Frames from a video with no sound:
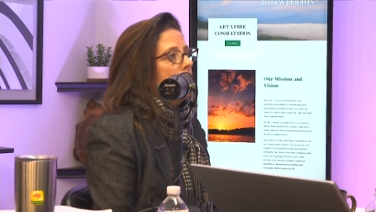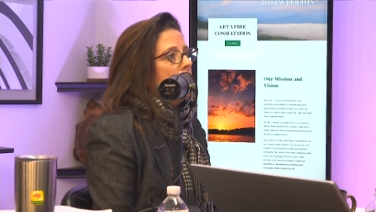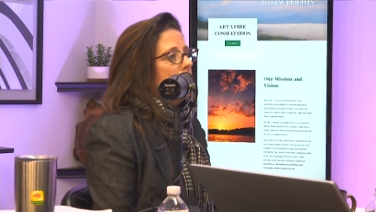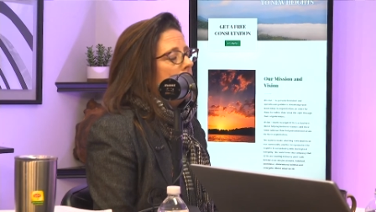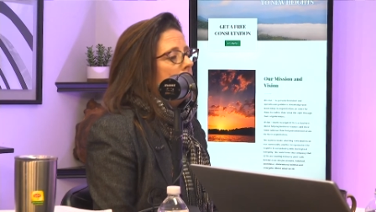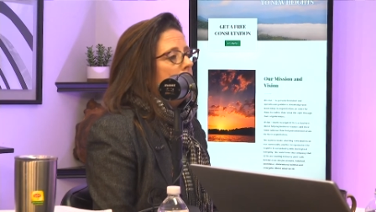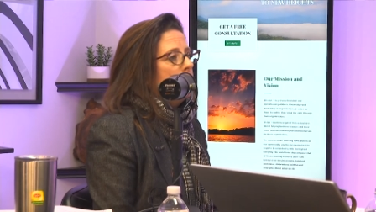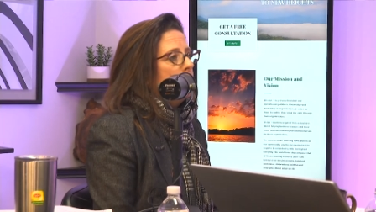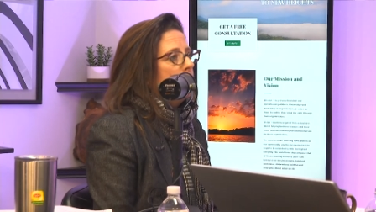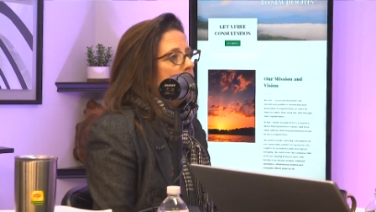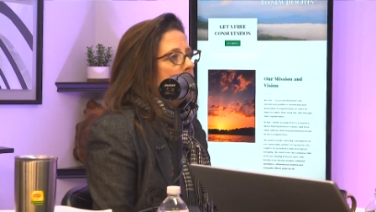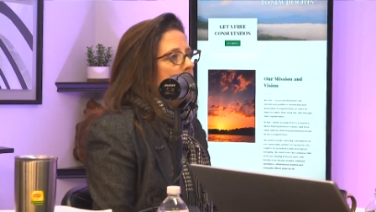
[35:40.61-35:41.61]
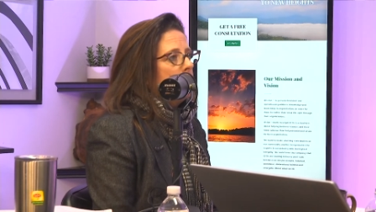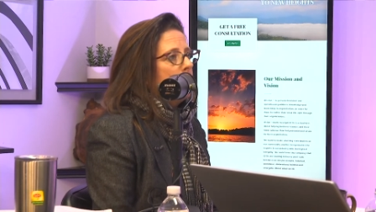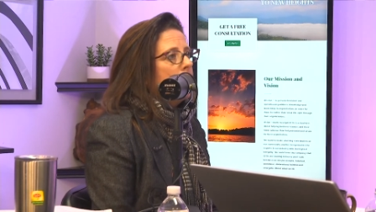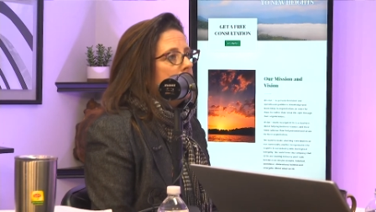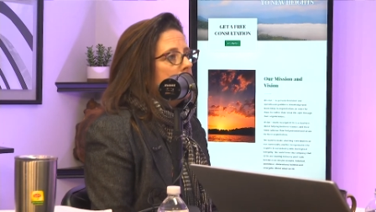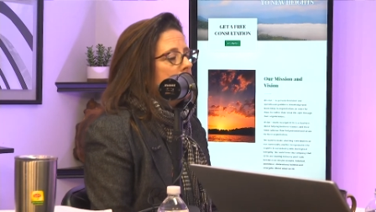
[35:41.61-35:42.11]
Um,
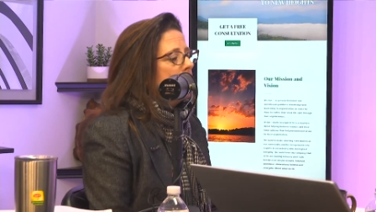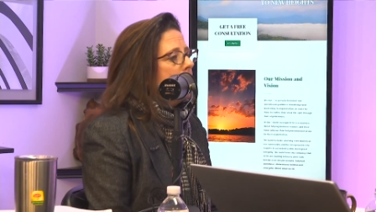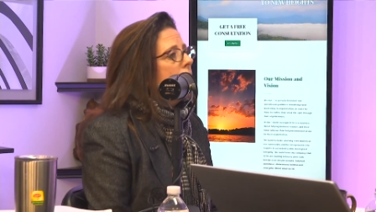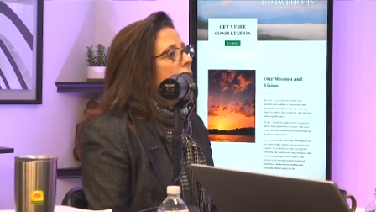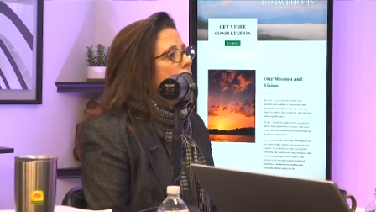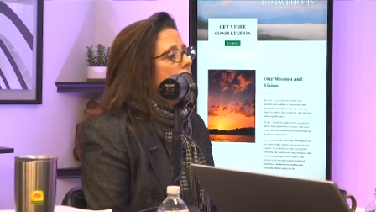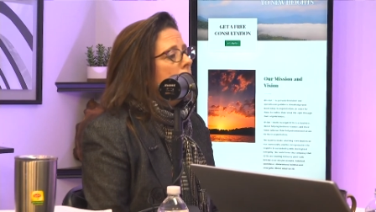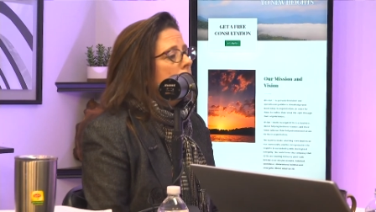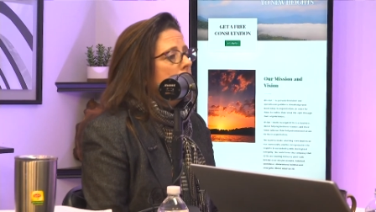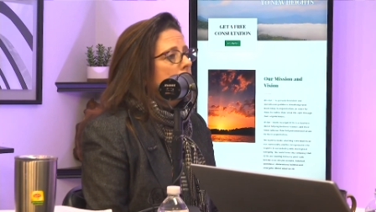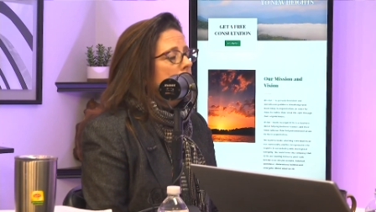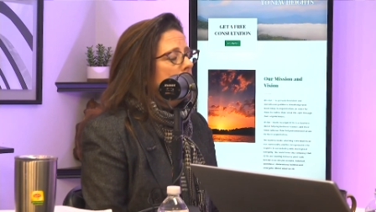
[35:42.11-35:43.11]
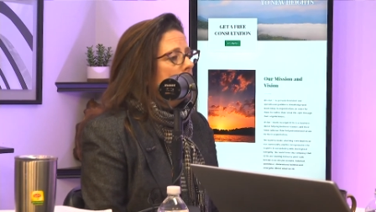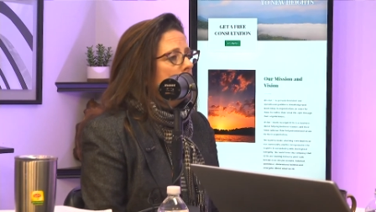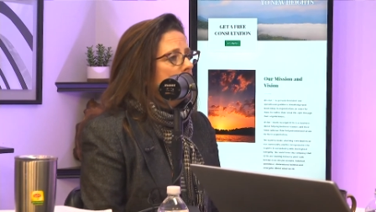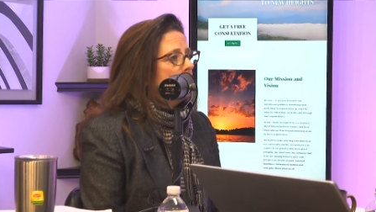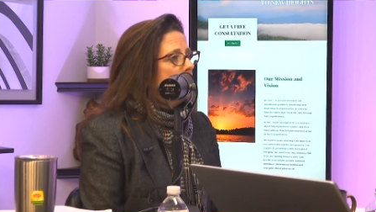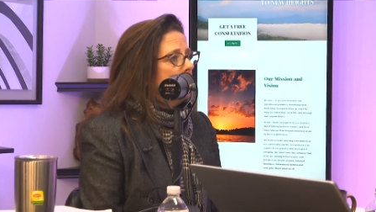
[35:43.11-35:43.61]
what is said to us, you
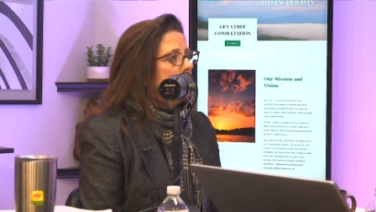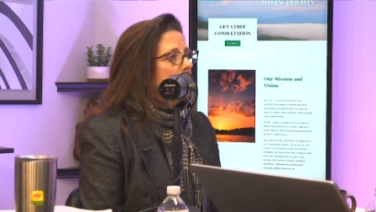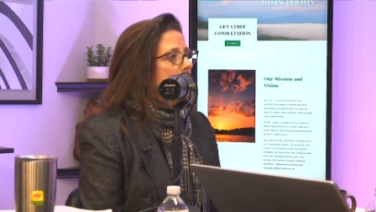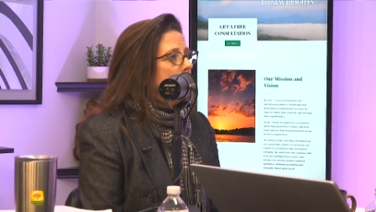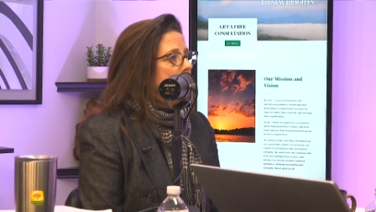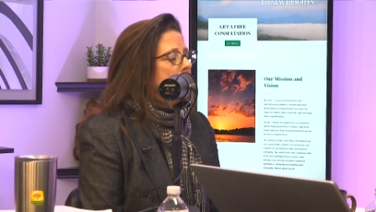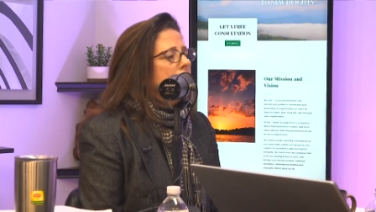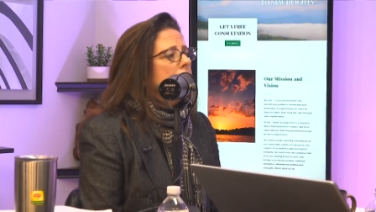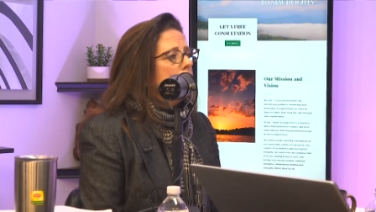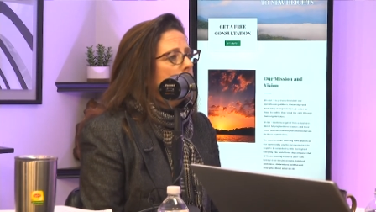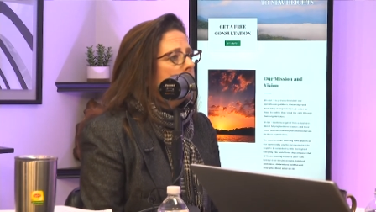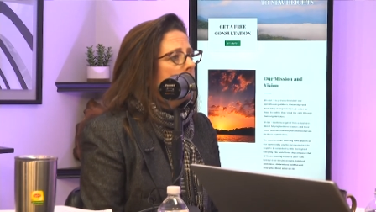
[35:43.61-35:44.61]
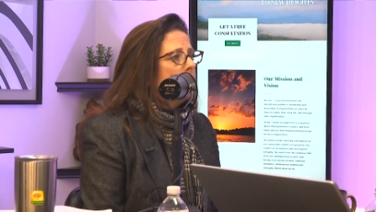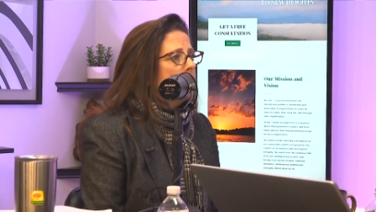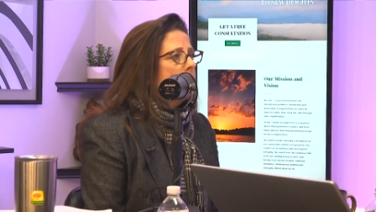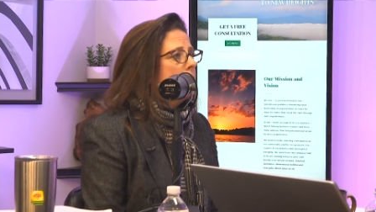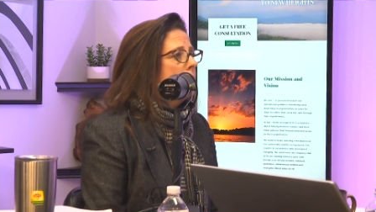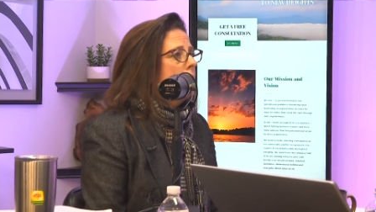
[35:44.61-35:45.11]
know, is, is stays with us.